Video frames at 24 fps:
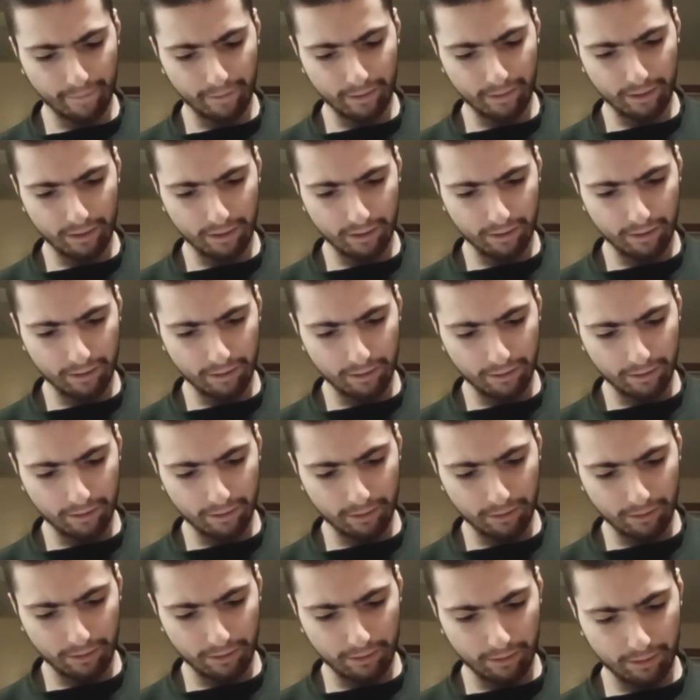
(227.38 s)

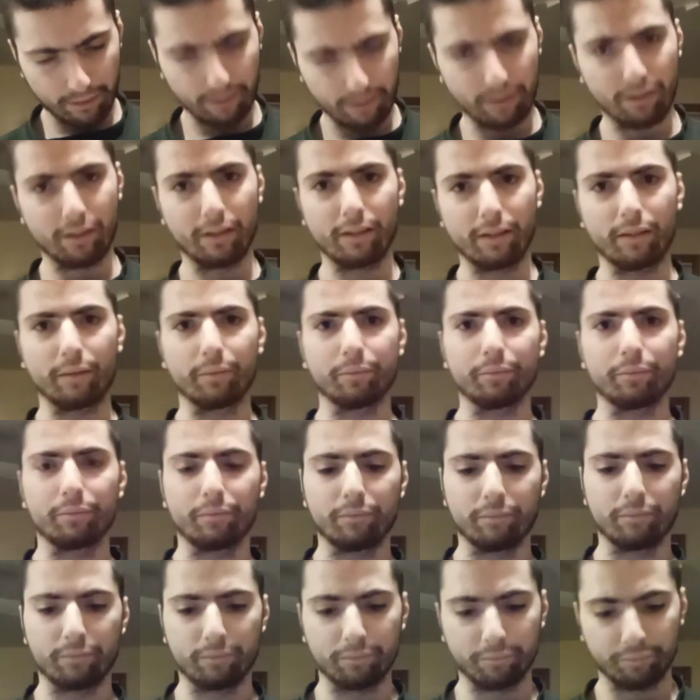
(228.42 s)

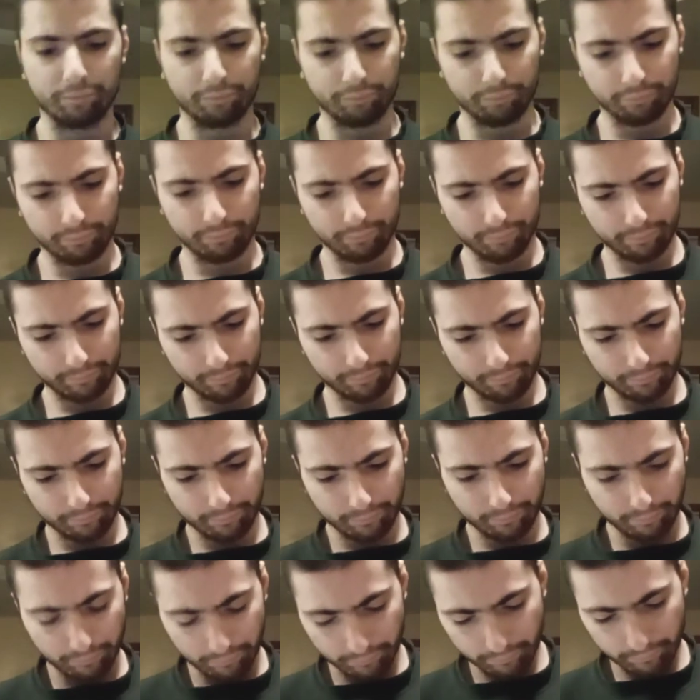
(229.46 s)

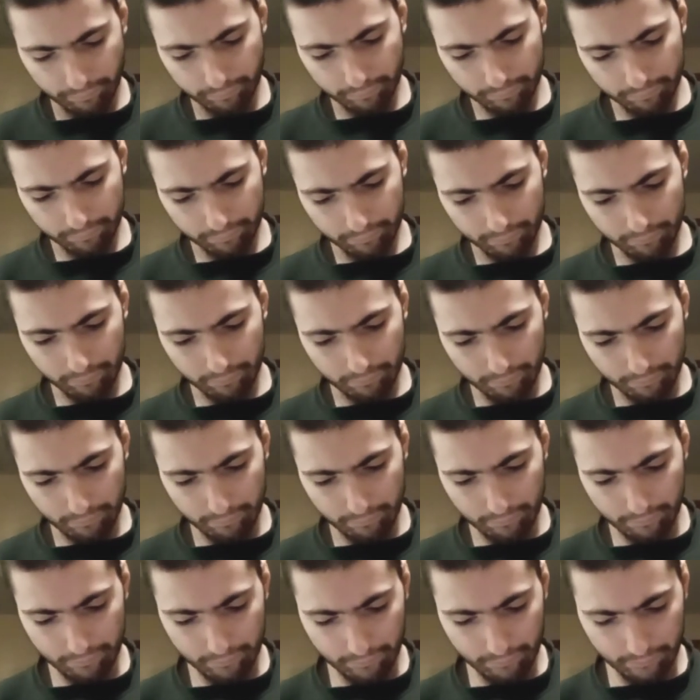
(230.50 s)

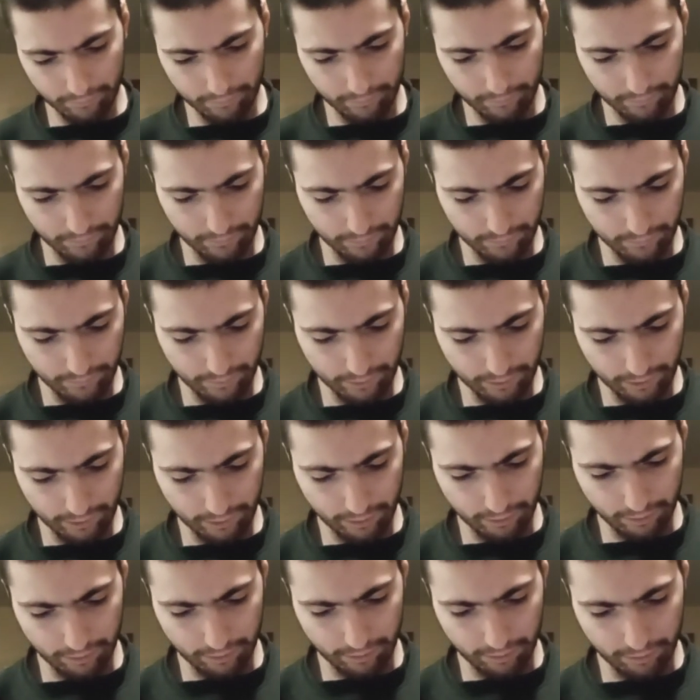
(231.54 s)

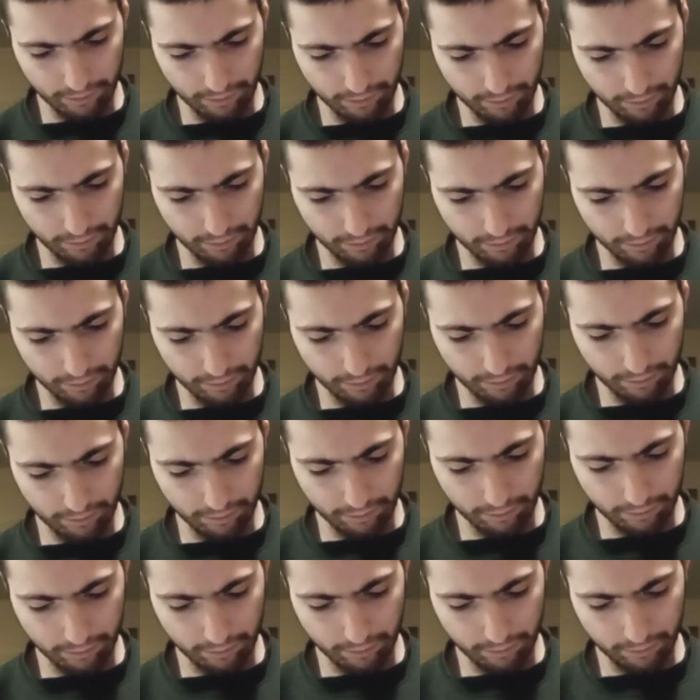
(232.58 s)

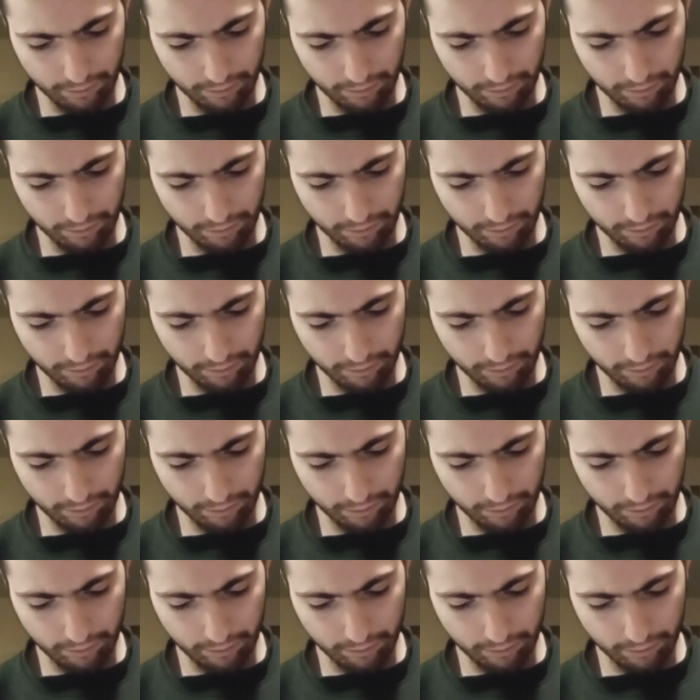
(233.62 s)

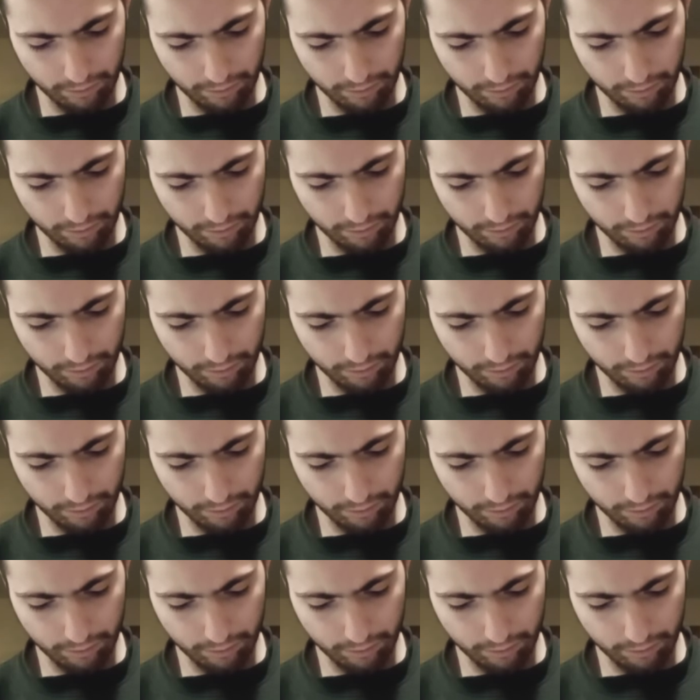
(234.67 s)
No one is speaking in this clip.